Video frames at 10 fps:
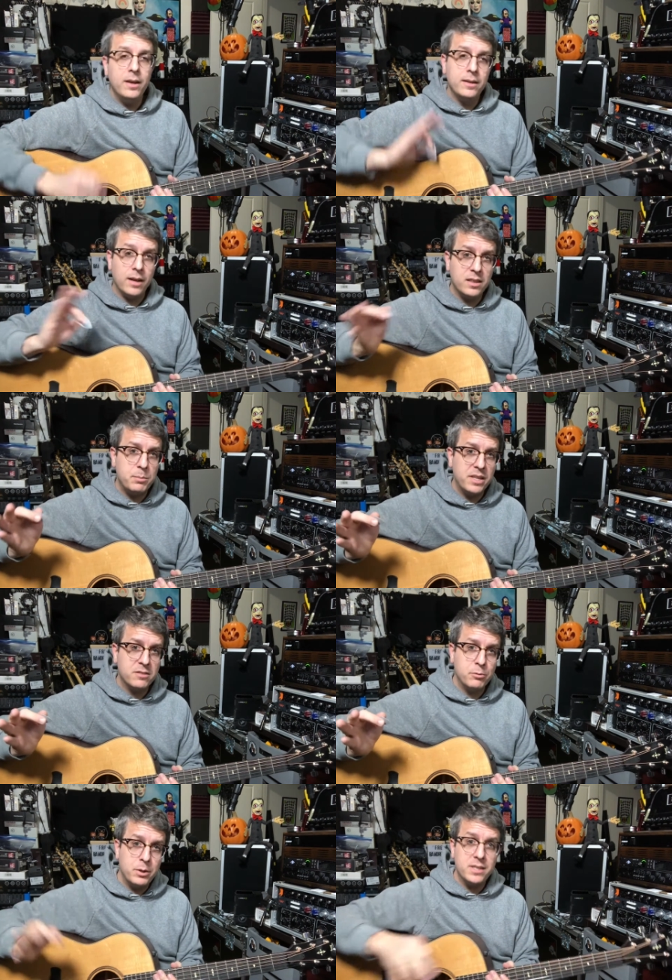Not the best
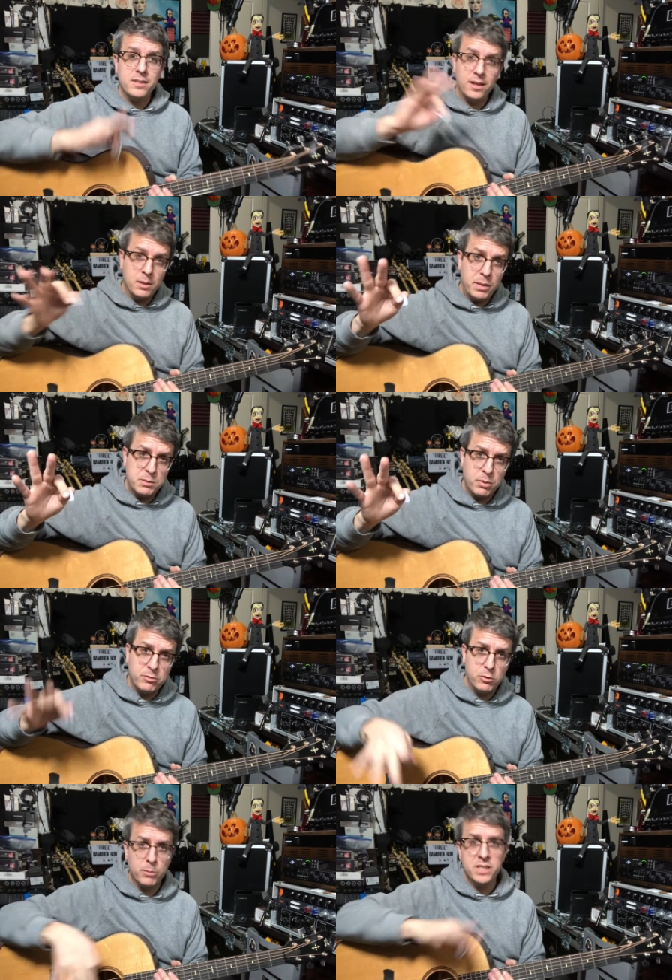voice, not the best
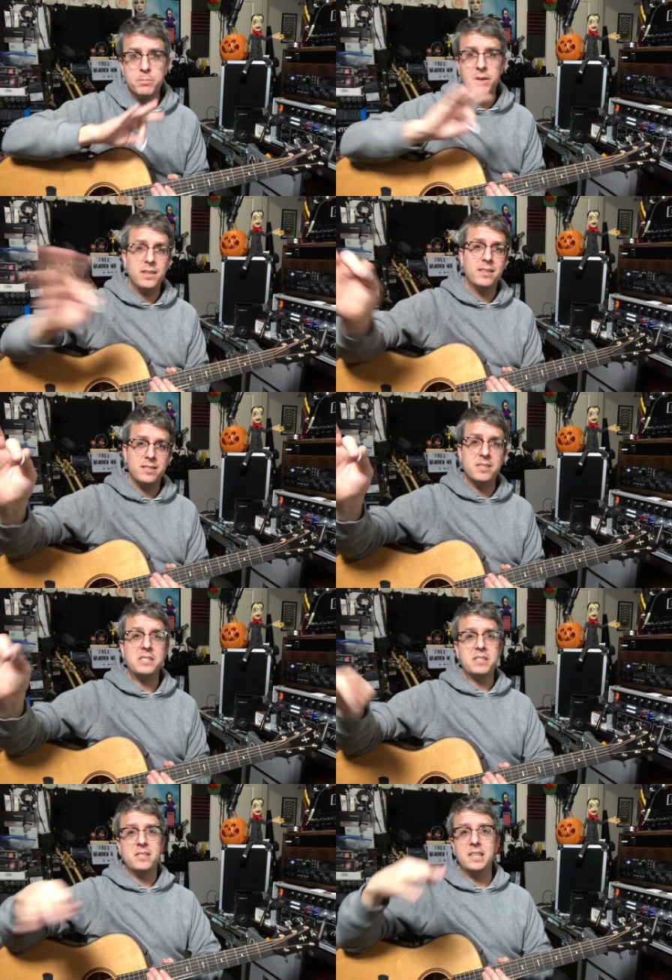performance, but this is
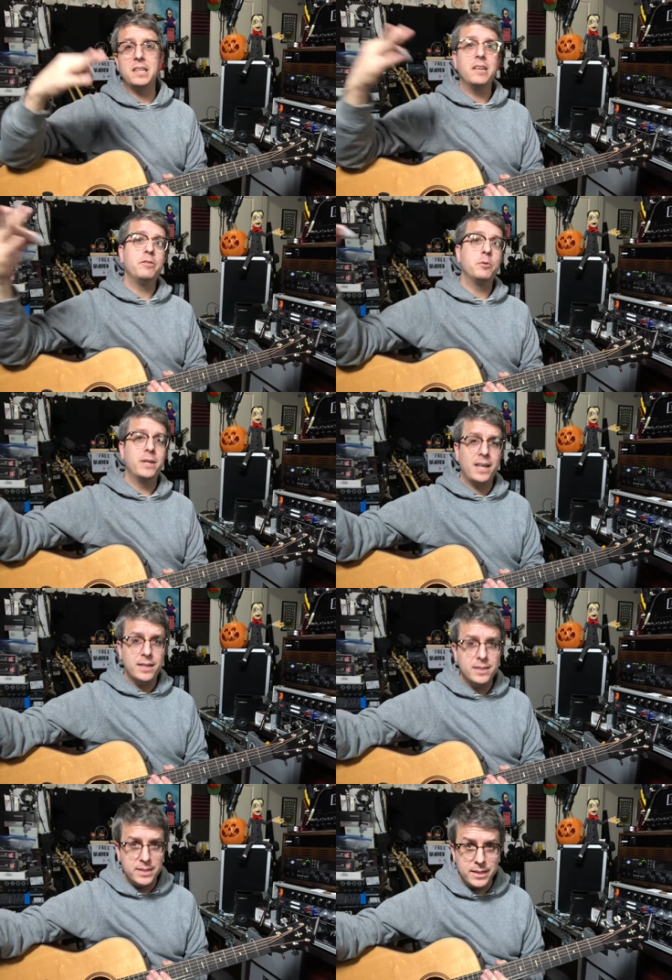just to give you an
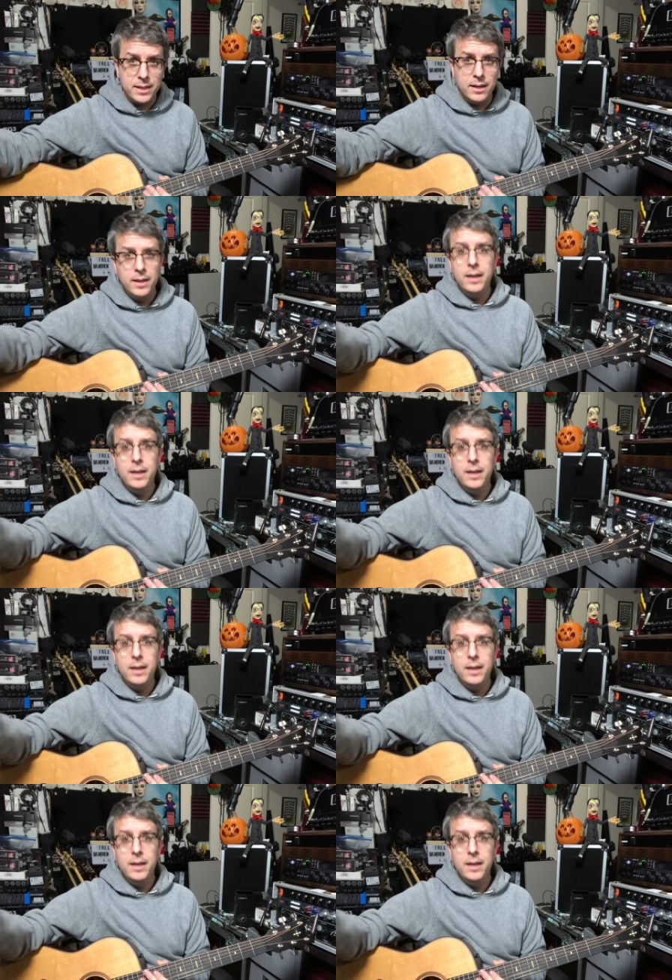idea.